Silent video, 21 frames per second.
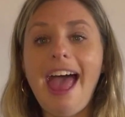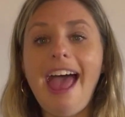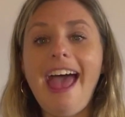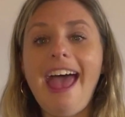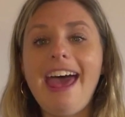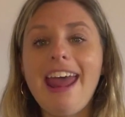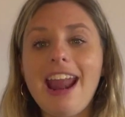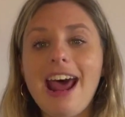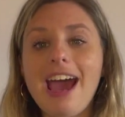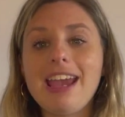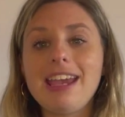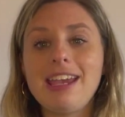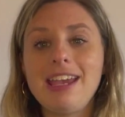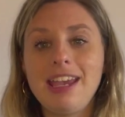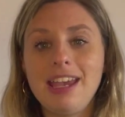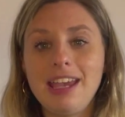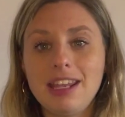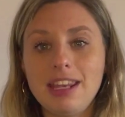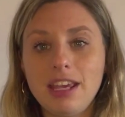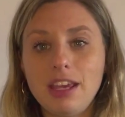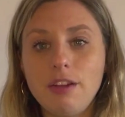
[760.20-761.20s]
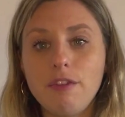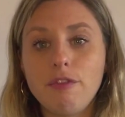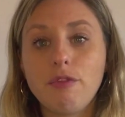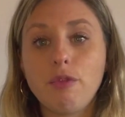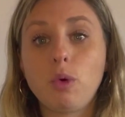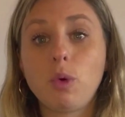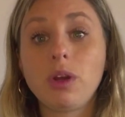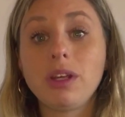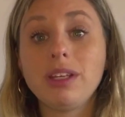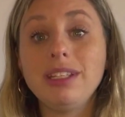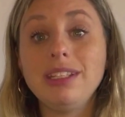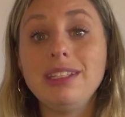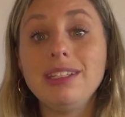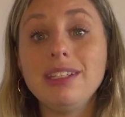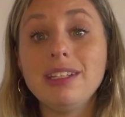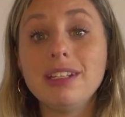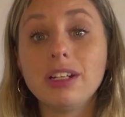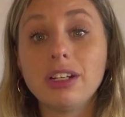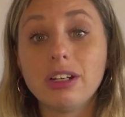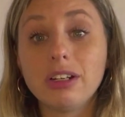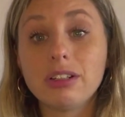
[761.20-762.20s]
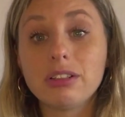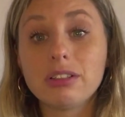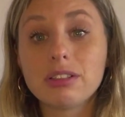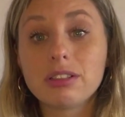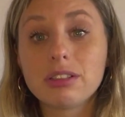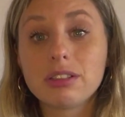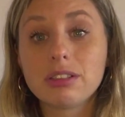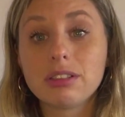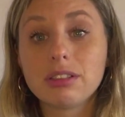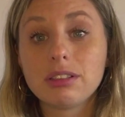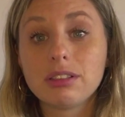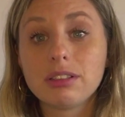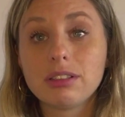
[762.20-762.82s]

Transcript: And I hid it for years.